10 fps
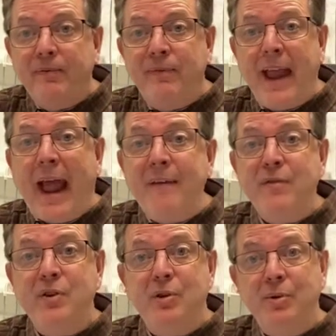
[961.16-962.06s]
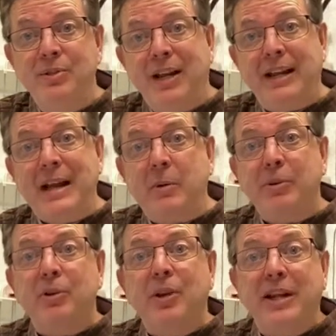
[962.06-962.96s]
avenue to connect
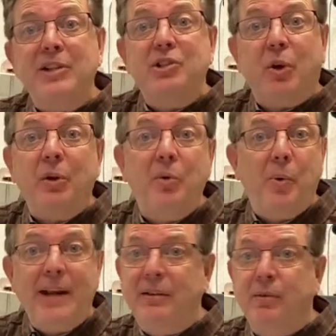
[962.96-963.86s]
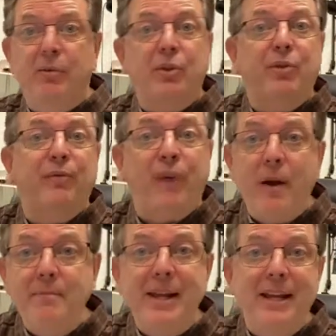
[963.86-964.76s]
with your kids during the week through fun
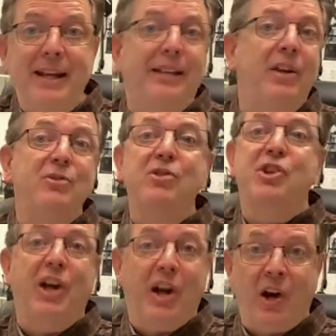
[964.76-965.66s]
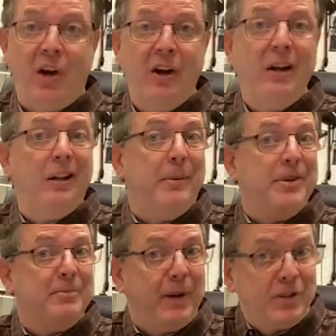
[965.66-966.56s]
media that you share. Let me
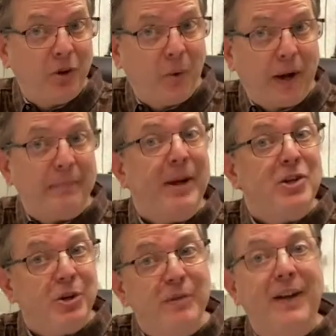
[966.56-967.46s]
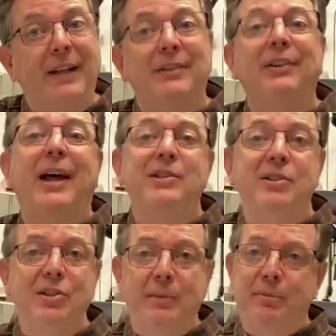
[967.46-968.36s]
just mention quick, make sure you've got the
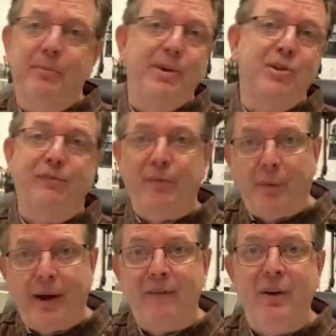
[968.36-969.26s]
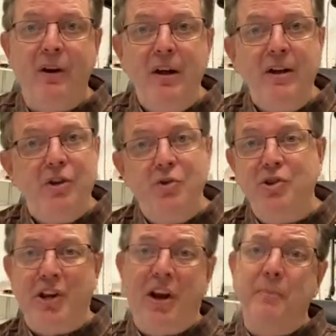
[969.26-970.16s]
licensing permission for whatever you
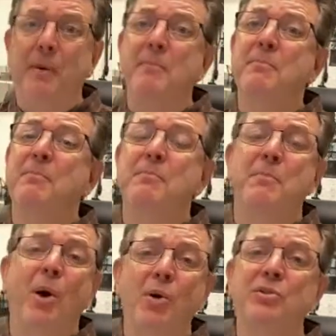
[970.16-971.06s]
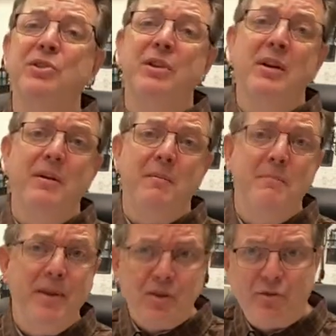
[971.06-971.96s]
share, but most
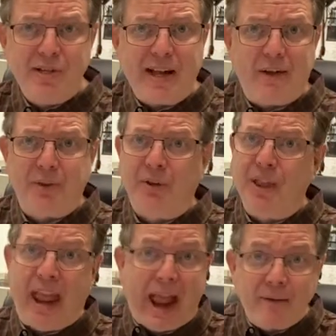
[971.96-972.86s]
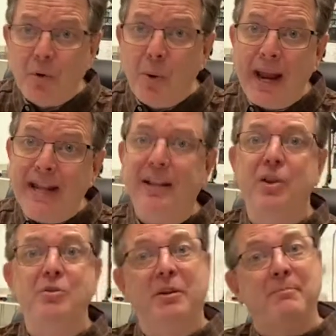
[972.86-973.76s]
ministries out there, they have a way that
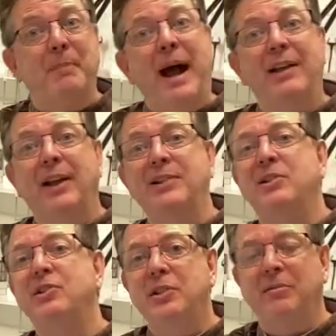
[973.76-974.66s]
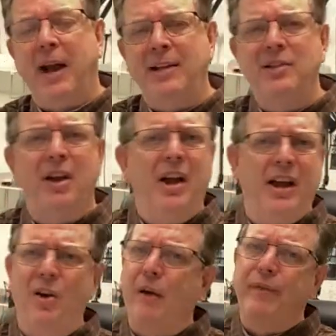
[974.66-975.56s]
you can buy licensing rights,
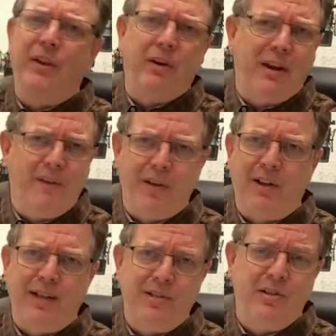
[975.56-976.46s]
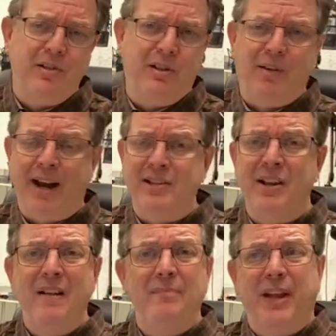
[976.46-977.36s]
and often they'll give you the licensing rights.
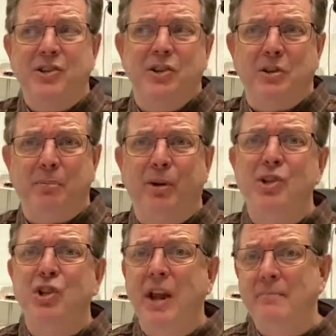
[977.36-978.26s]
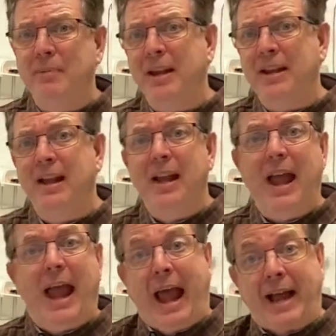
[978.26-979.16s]
They just appreciate being
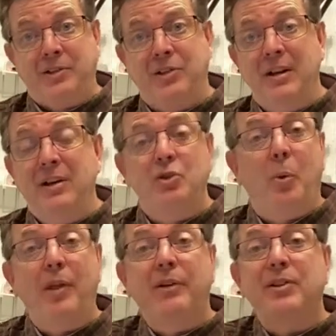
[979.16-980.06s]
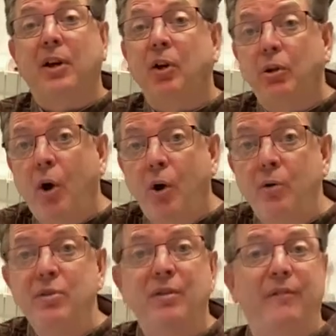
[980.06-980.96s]
asked. So whether it's a
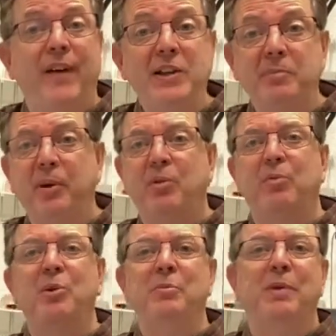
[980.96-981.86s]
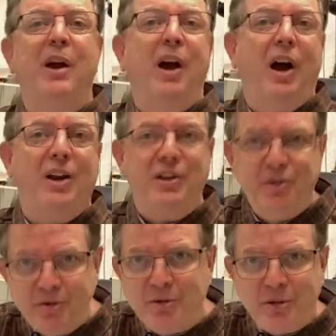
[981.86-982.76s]
closed Facebook group, a
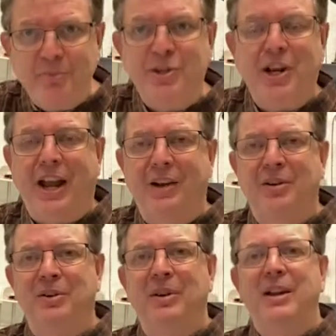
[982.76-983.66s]
YouTube channel,